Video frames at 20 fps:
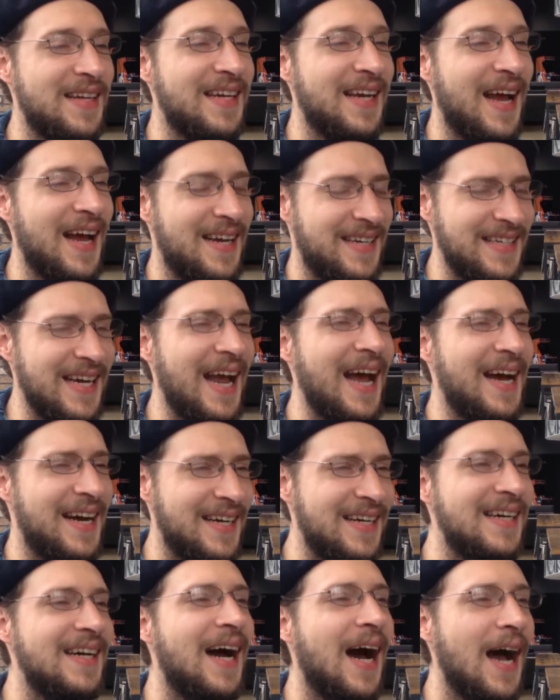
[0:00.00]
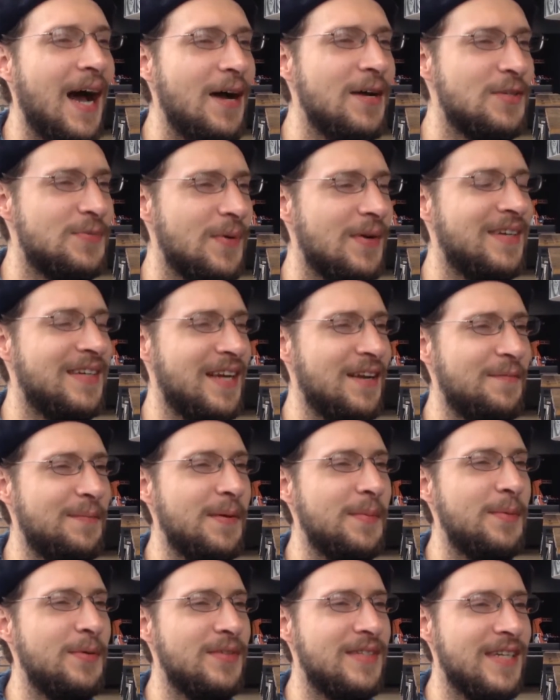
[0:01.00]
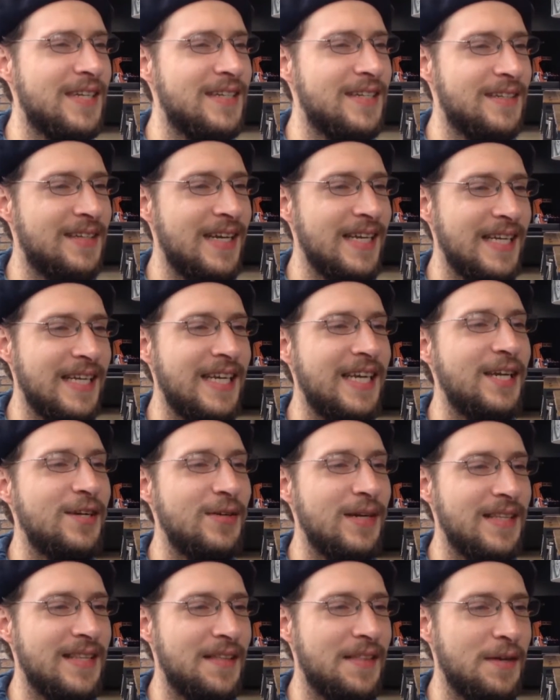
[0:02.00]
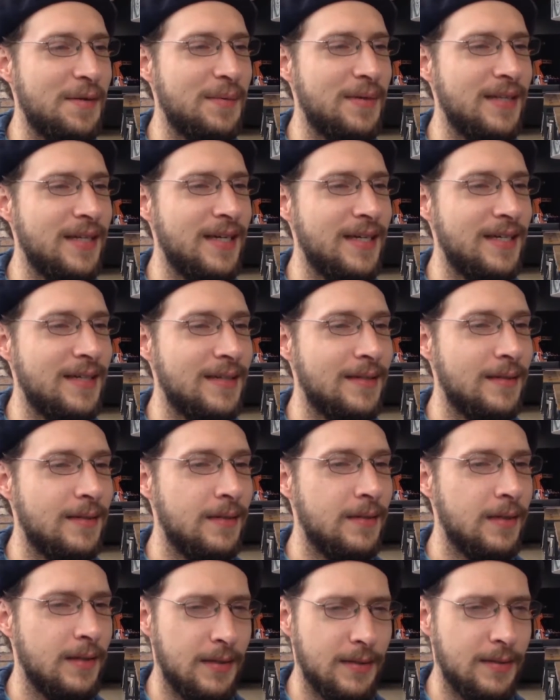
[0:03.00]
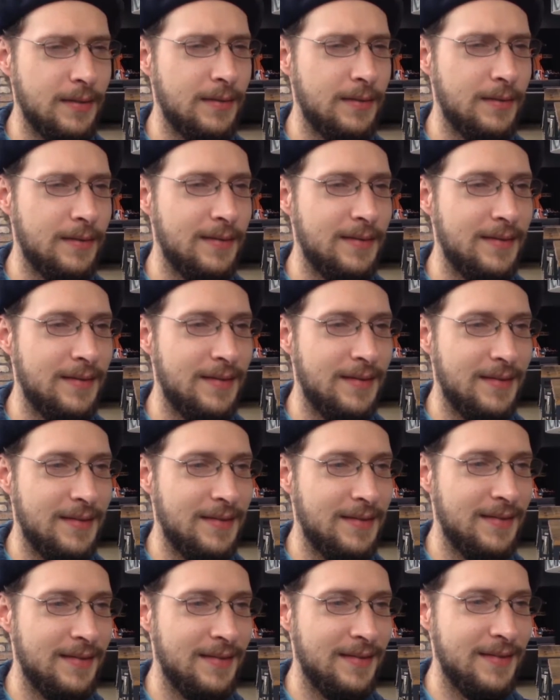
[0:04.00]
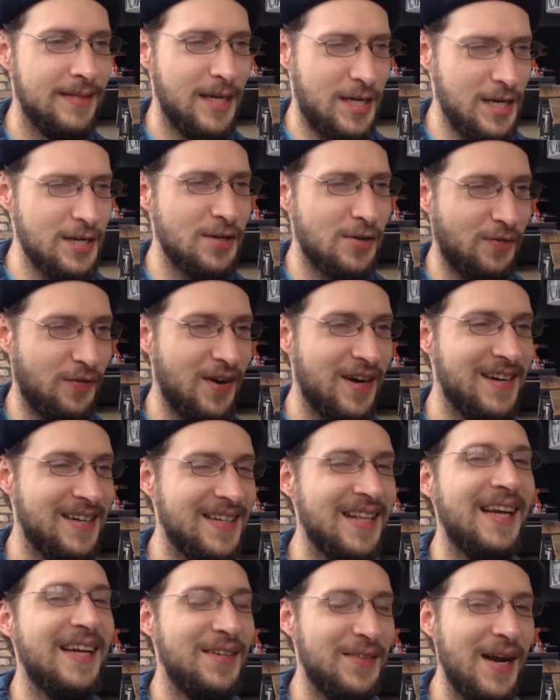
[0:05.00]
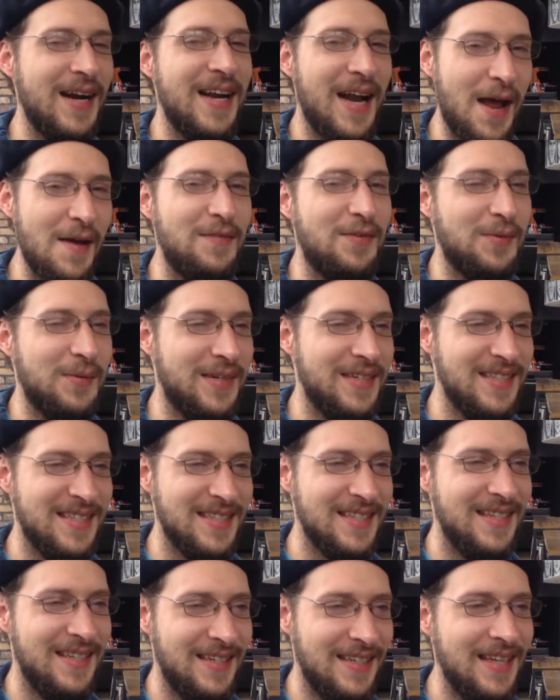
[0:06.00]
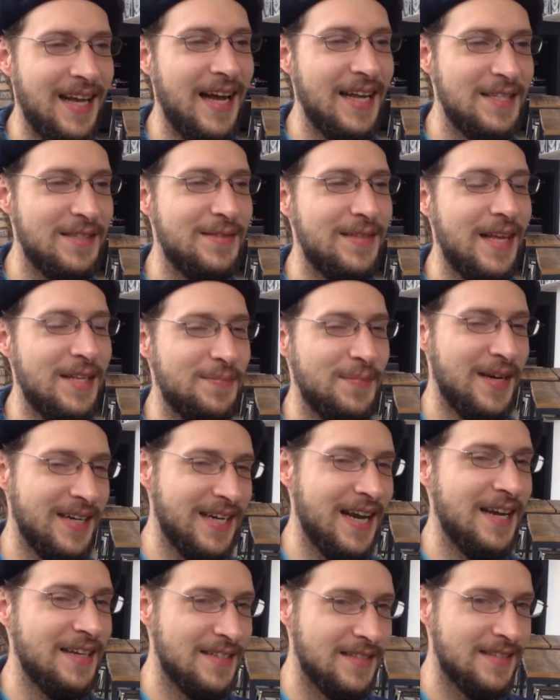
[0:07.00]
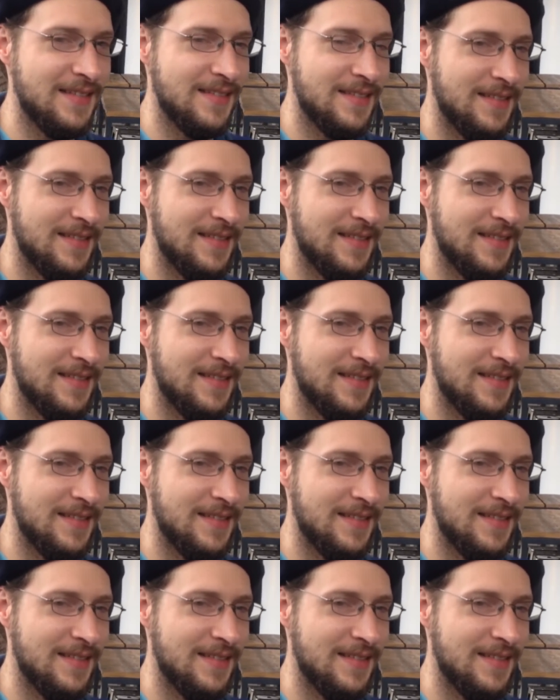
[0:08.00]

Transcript: think, yeah. I was probably, if people didn't like hear it, then they were like, "Huh?" He just farted like right afterwards. That's my guess.